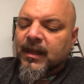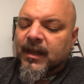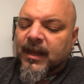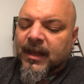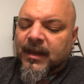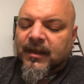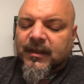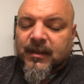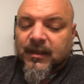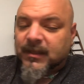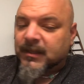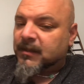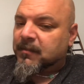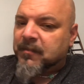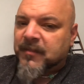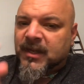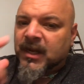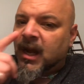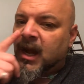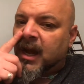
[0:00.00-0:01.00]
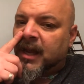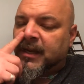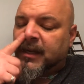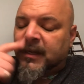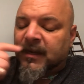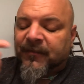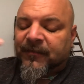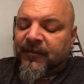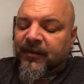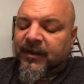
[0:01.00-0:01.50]
And there's a ton of
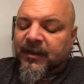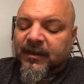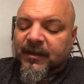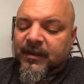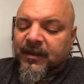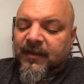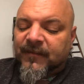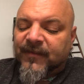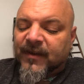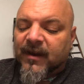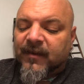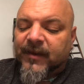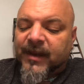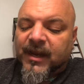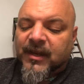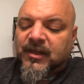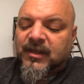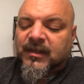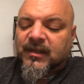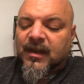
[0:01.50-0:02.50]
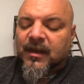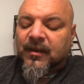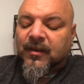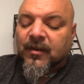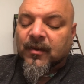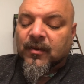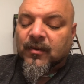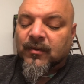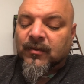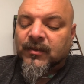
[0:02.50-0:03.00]
different variations on
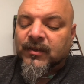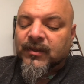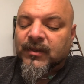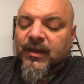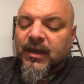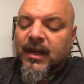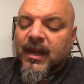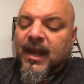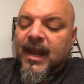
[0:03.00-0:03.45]
those.